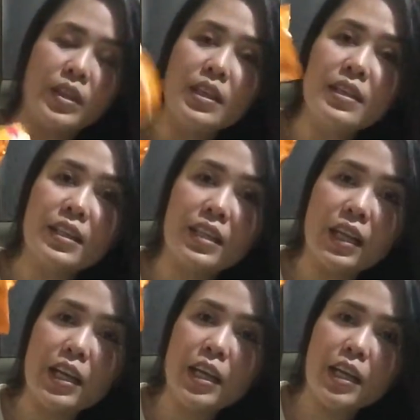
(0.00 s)
Clean and
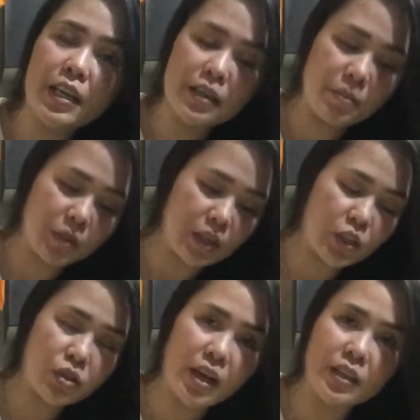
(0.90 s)
Clear. I'm gonna
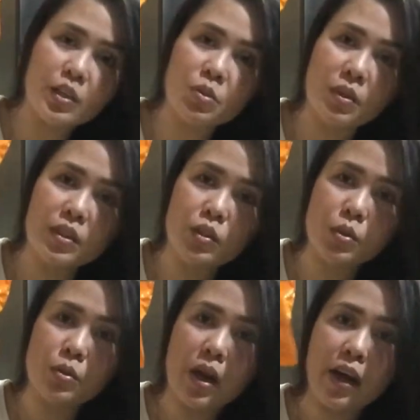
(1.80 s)
try this one
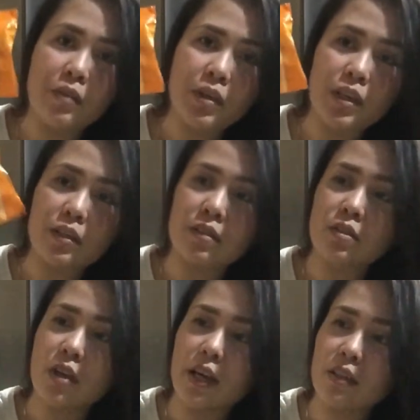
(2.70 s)
too. I haven't
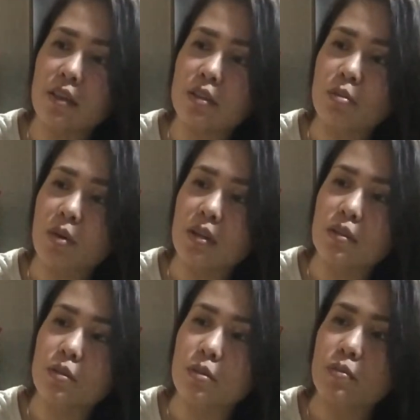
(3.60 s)
tried this one
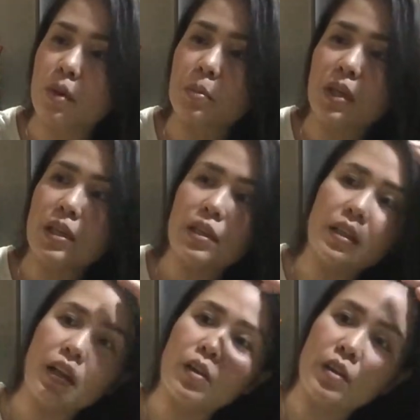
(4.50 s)
too from Clean and
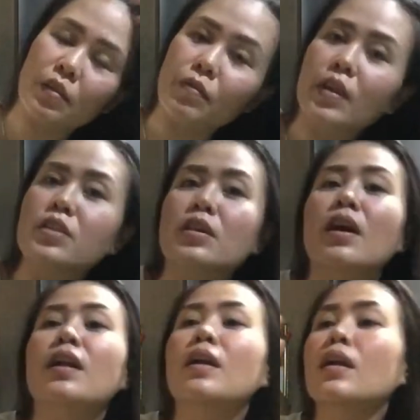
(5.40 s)
Clear, their
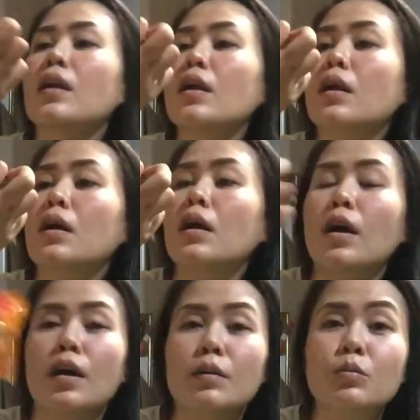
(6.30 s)
facial
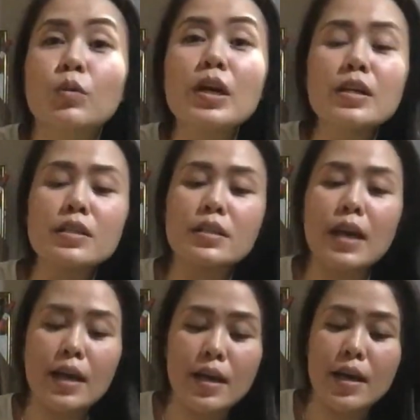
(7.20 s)
wash.
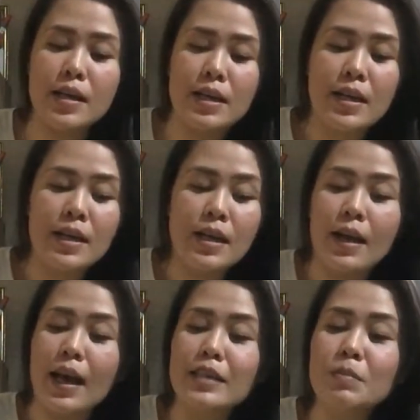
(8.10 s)
And
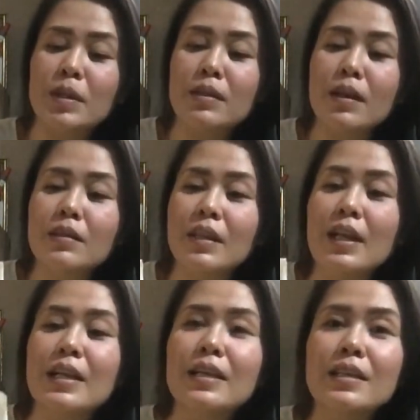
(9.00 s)
last but not
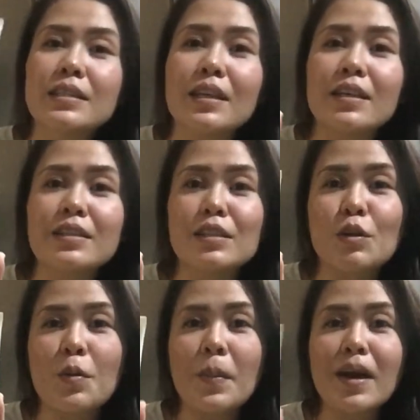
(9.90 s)
the least is
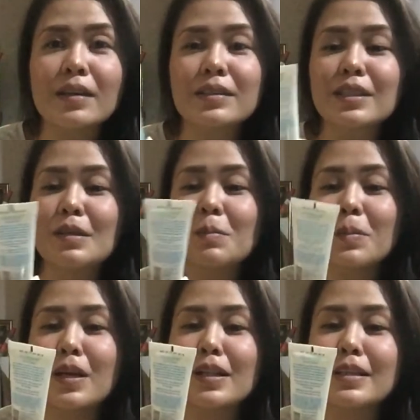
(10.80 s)
yung Maxi
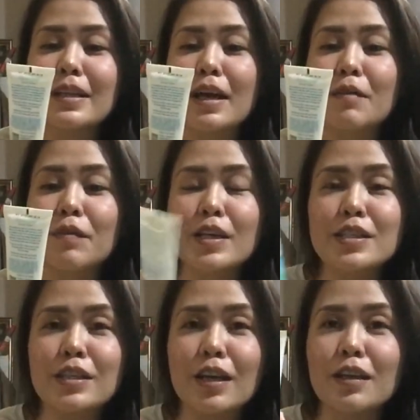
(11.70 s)
Peel na
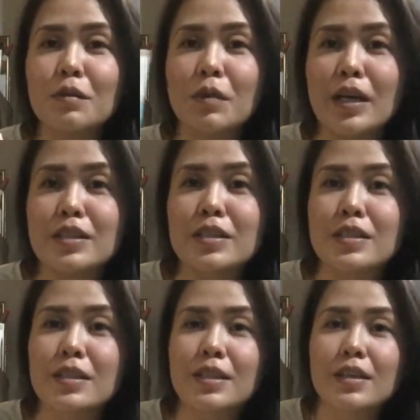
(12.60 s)
facial
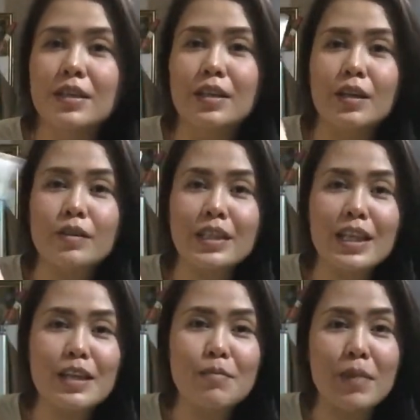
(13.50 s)
wash.
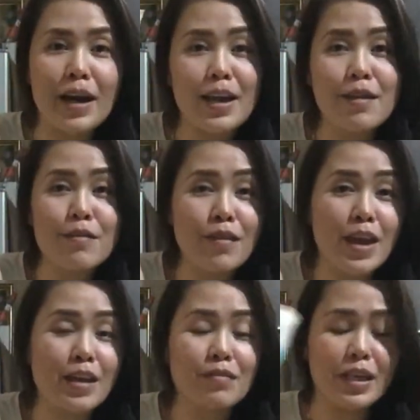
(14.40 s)
Currently my
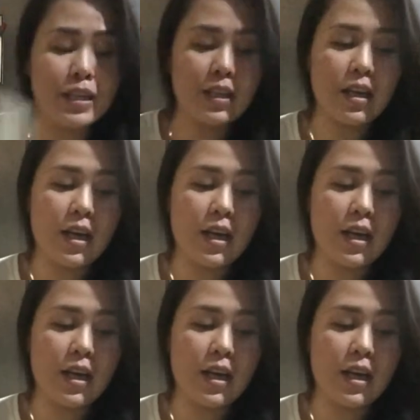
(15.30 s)
favorite.